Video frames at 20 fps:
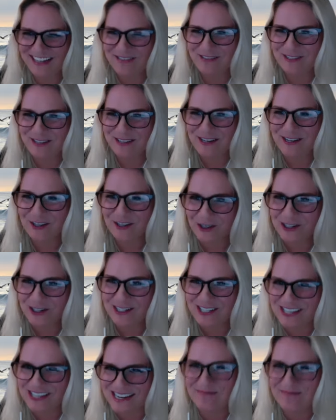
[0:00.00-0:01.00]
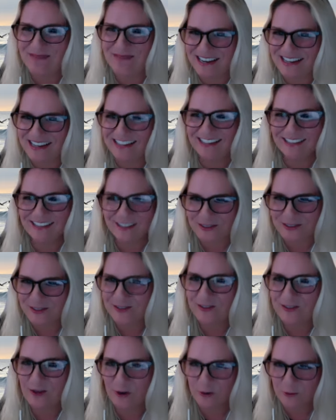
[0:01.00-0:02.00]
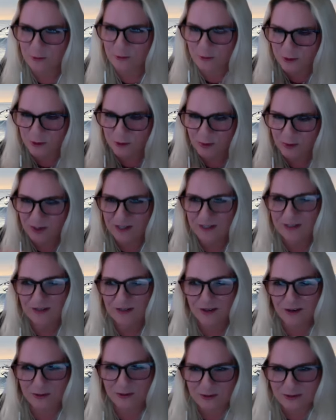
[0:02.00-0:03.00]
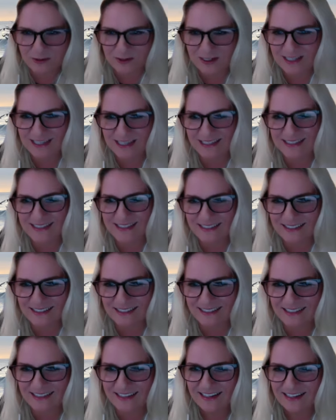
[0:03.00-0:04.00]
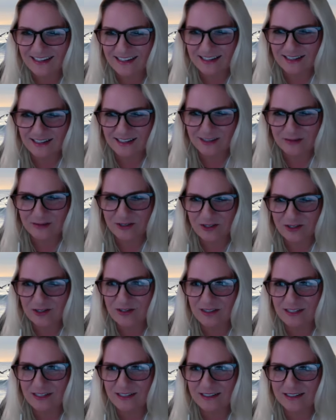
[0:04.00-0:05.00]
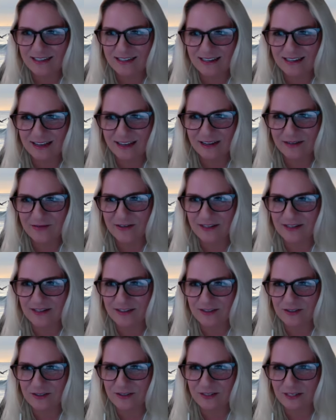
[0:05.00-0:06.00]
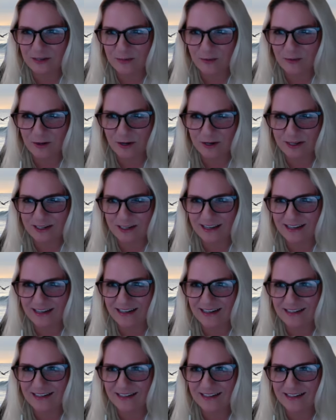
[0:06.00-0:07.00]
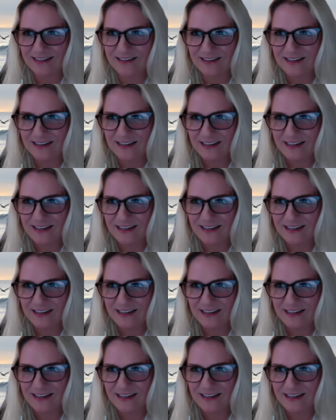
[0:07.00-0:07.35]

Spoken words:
he was encouraging me, go through what you go through to get what you need to get out of it. Just keep working at it. And,